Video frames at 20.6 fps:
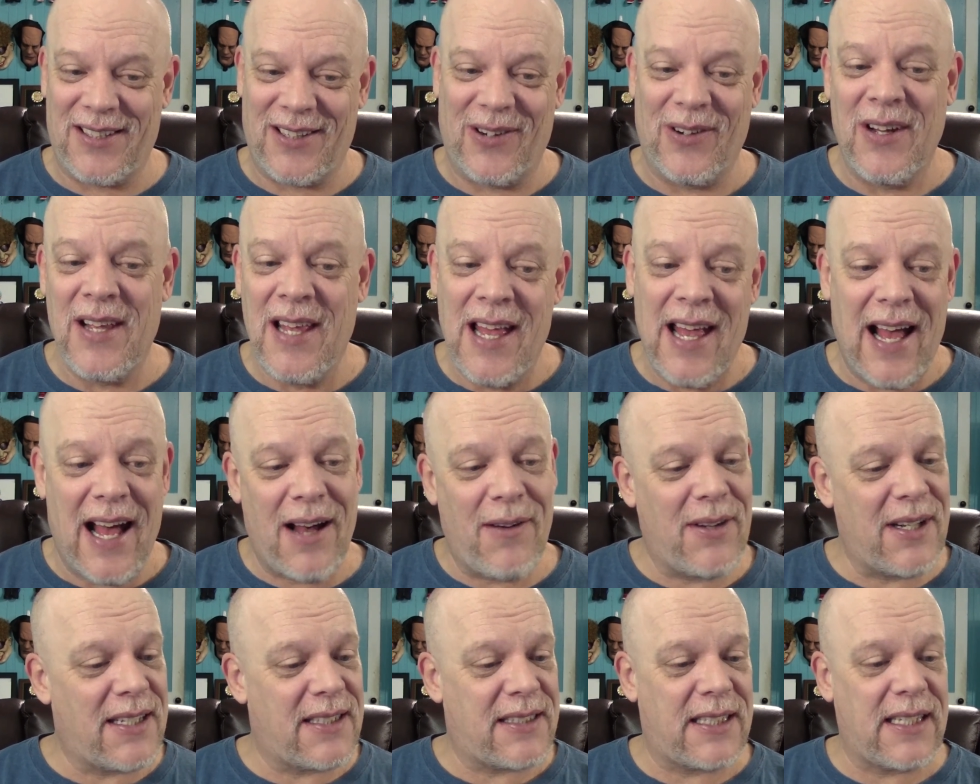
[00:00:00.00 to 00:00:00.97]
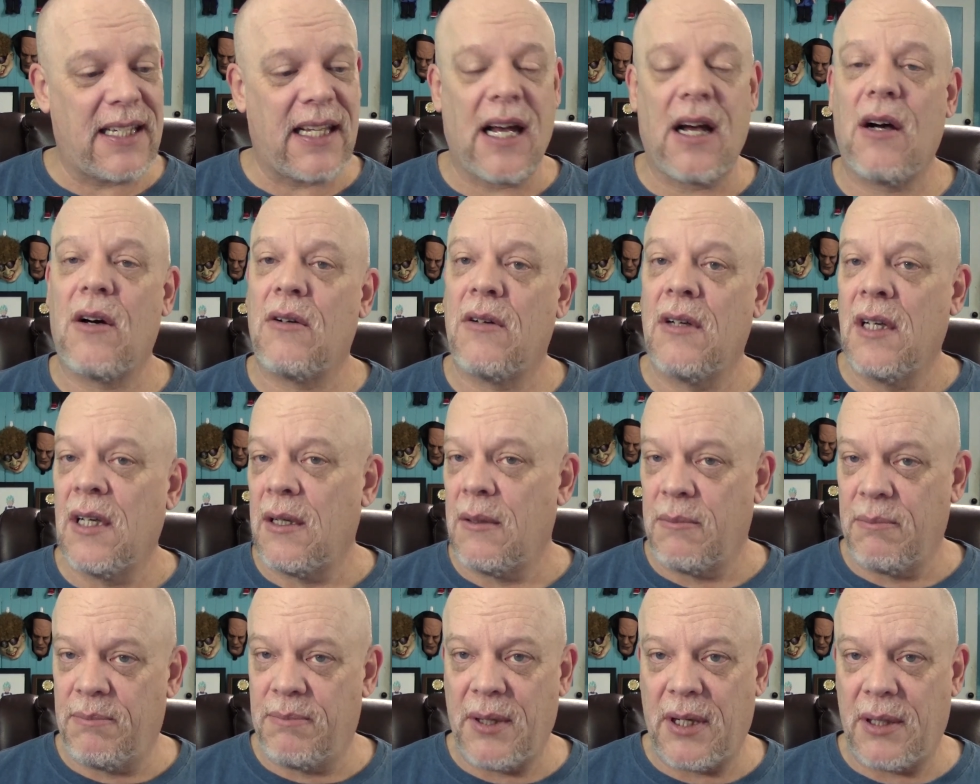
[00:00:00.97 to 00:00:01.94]
So I want to see how
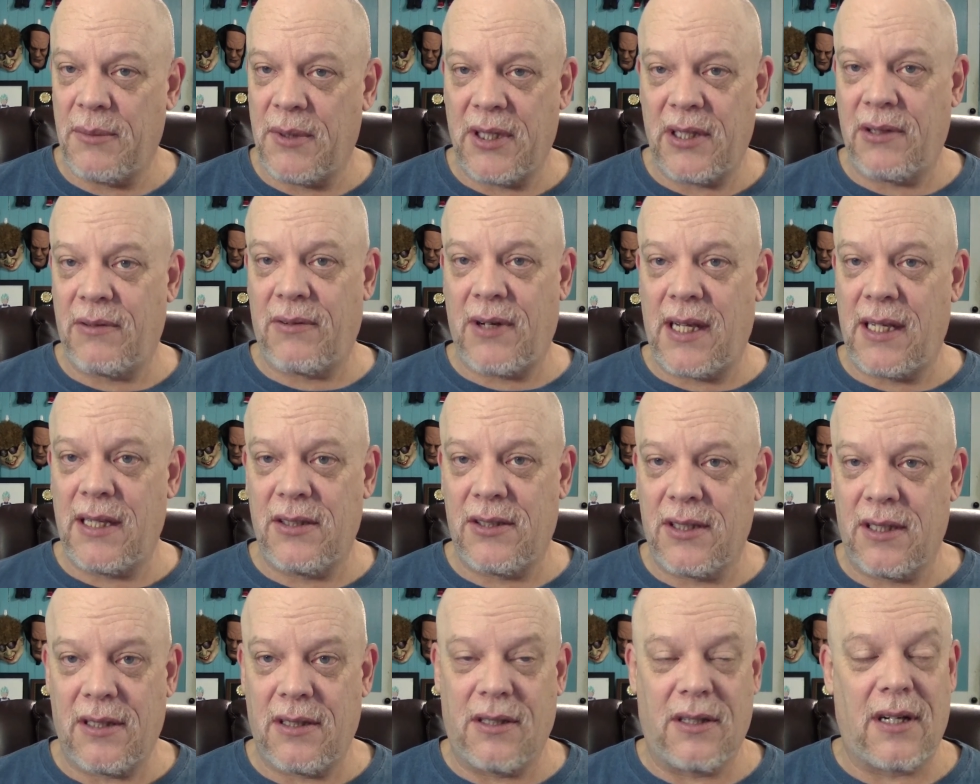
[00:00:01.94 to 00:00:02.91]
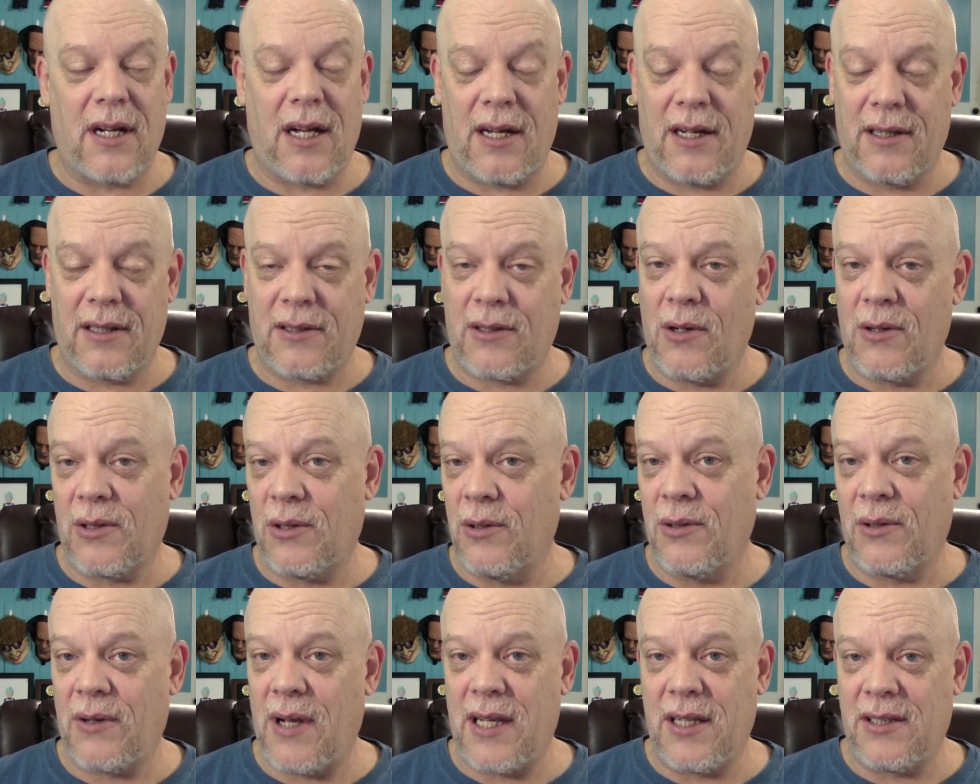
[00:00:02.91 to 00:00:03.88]
Bulma arrange or uh,
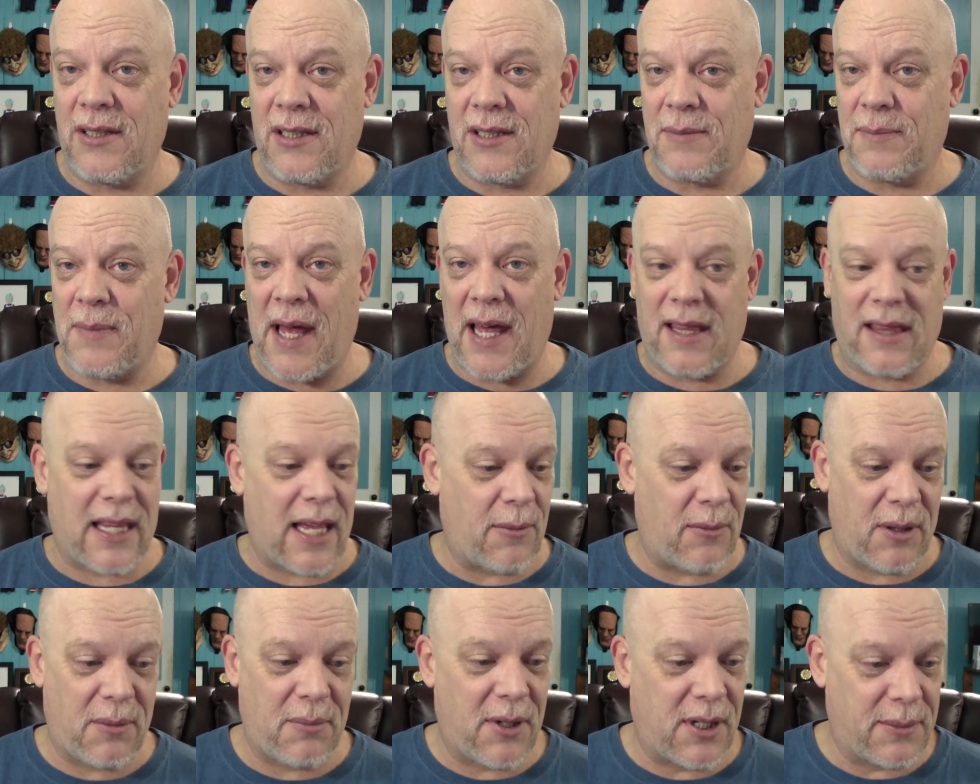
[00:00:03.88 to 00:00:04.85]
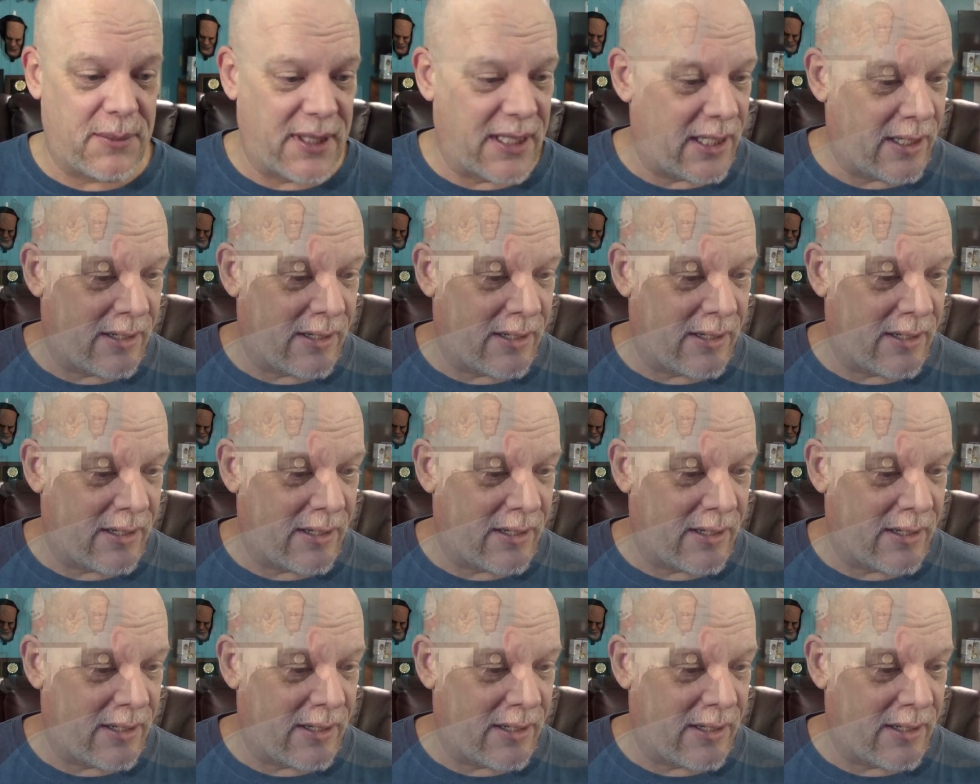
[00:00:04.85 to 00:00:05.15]
Goku arranges bath time with Bulma